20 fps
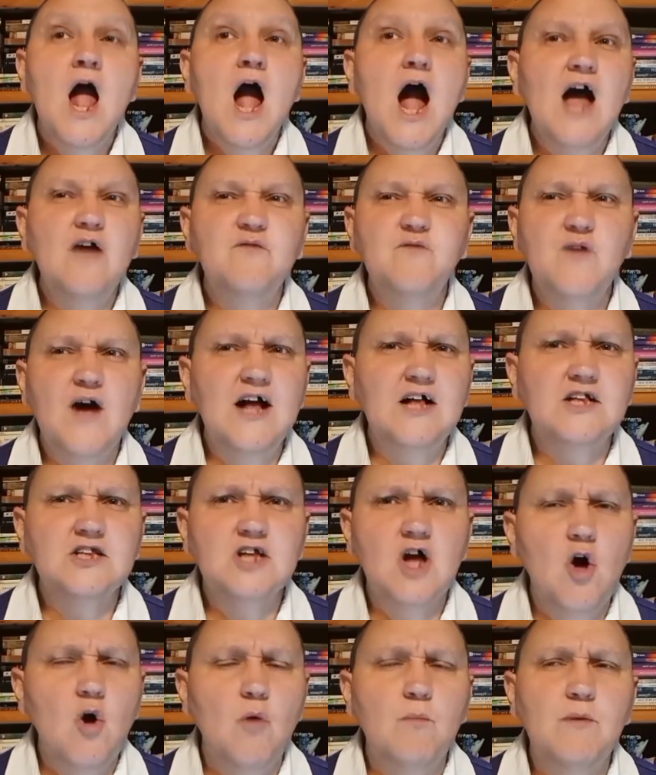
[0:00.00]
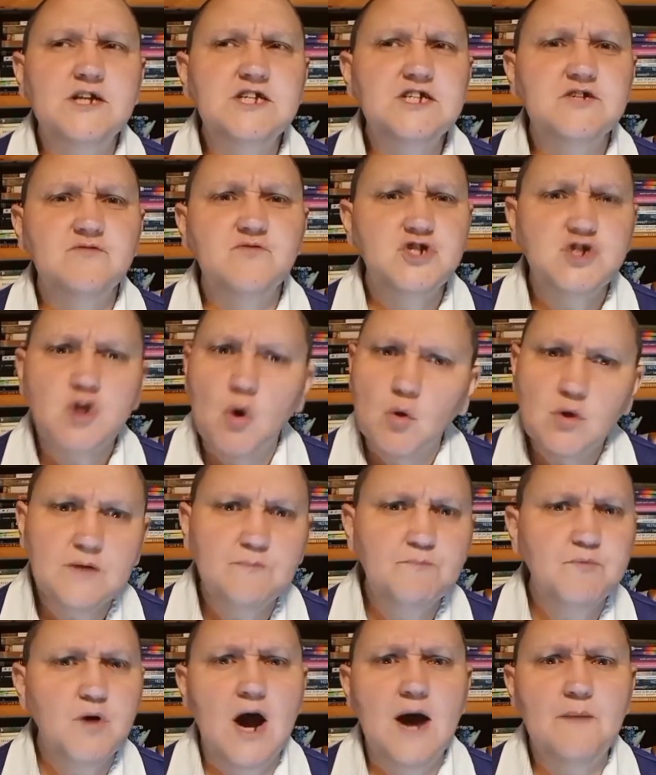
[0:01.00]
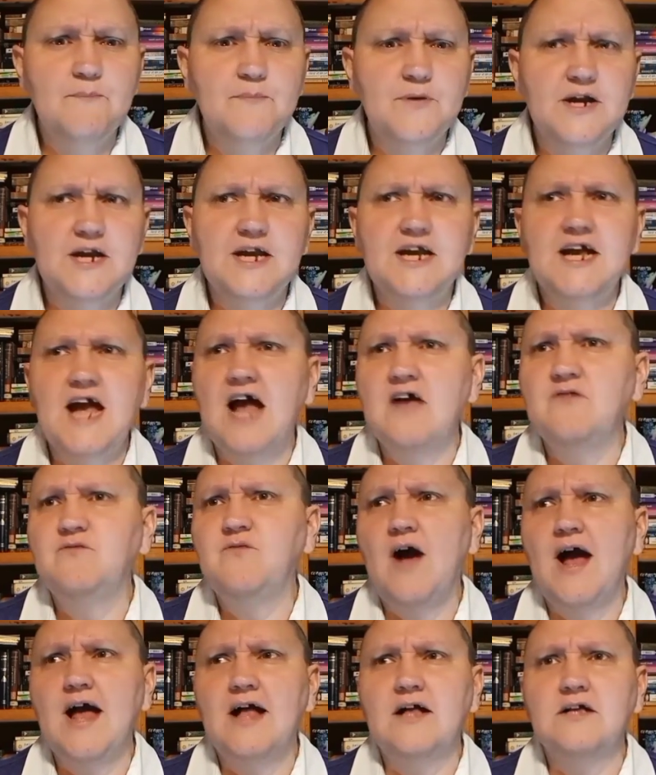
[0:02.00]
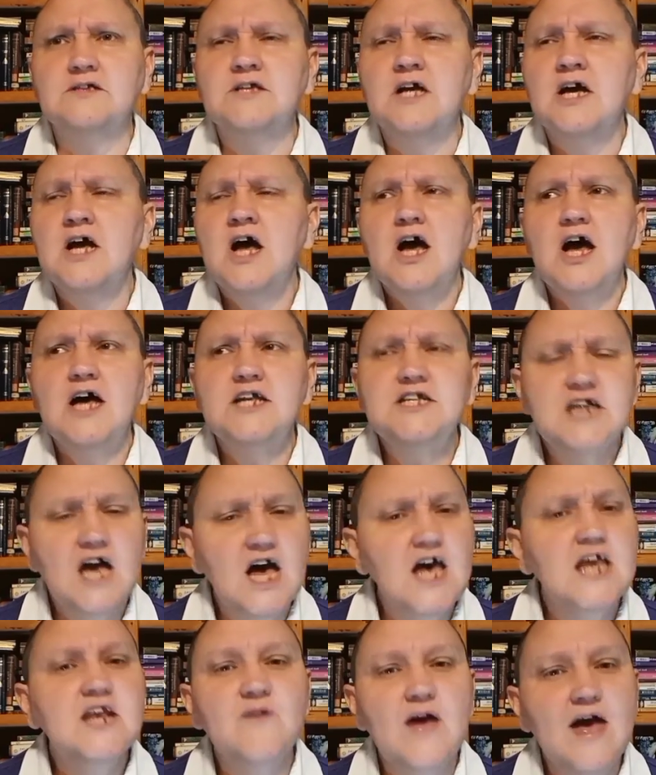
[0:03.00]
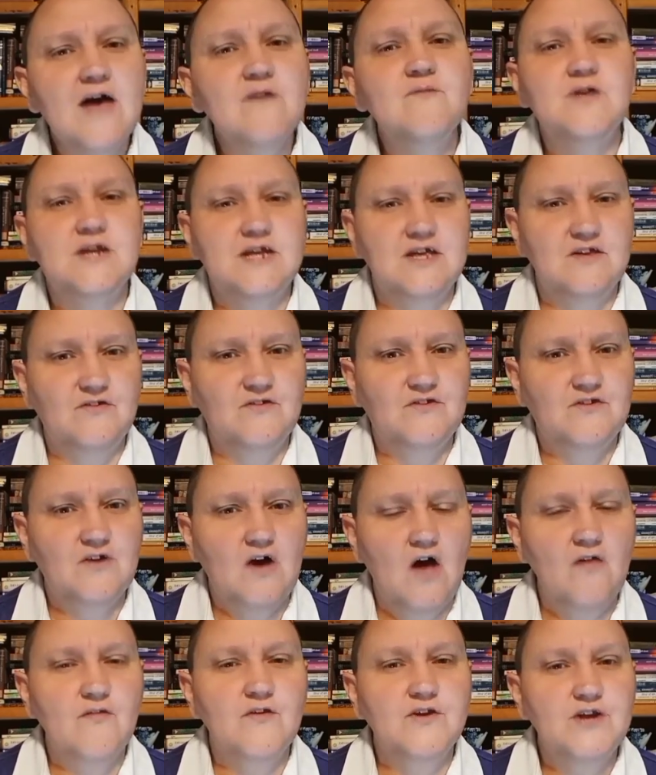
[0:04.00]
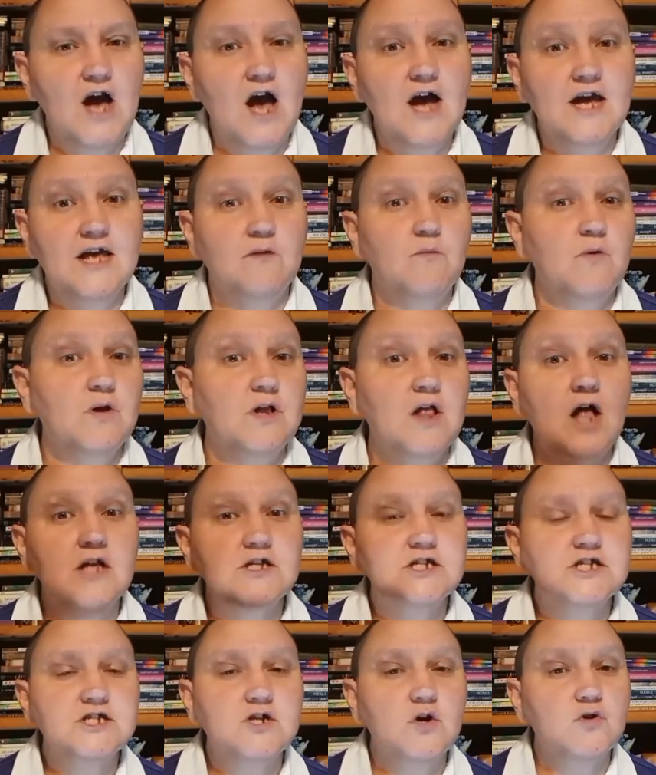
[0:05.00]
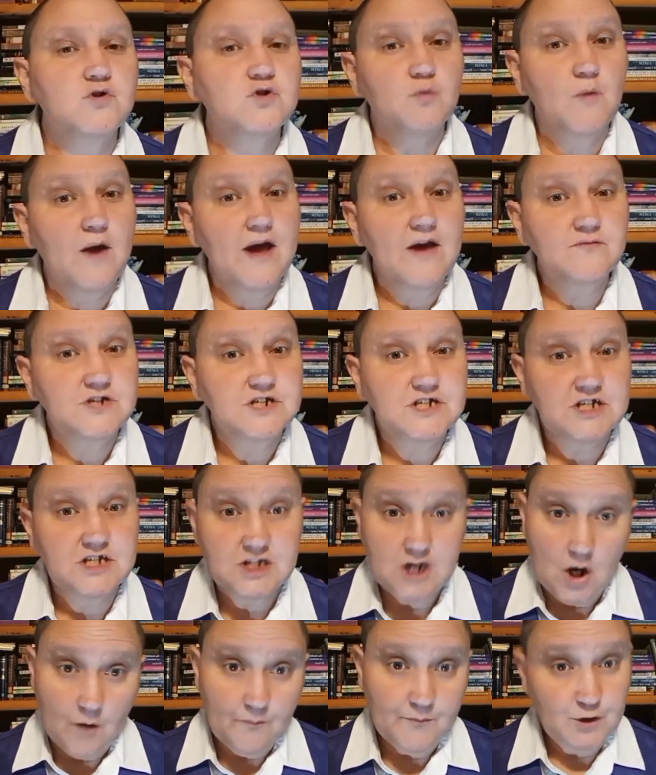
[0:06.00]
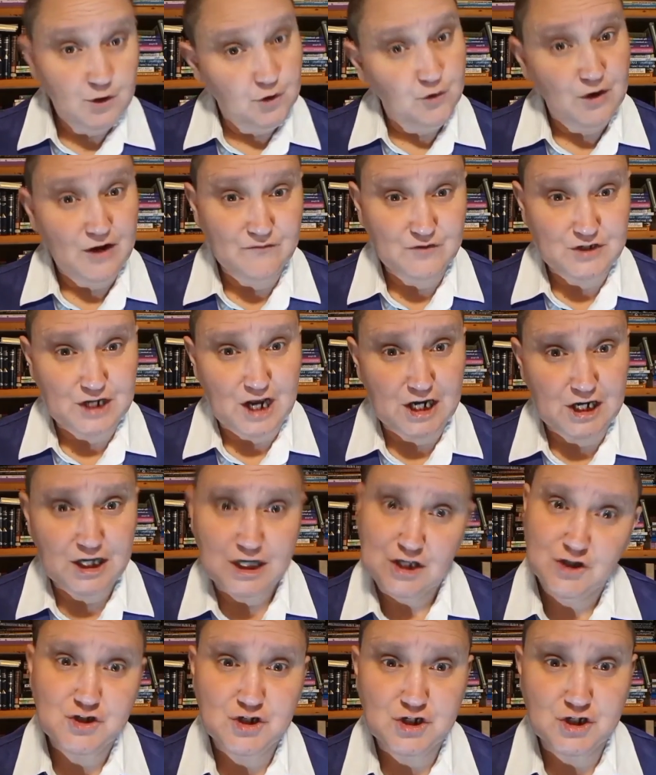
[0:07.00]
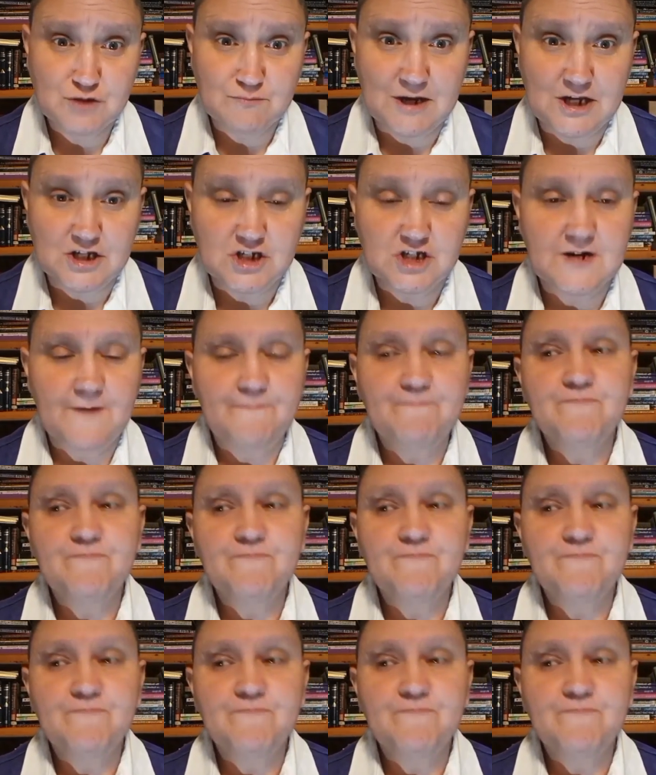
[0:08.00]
I filed a whole bunch of stolen property. I filed a ton of evidence on the docket. Well, all just goes away if she says, nope, you don't have standing, it's dismissed.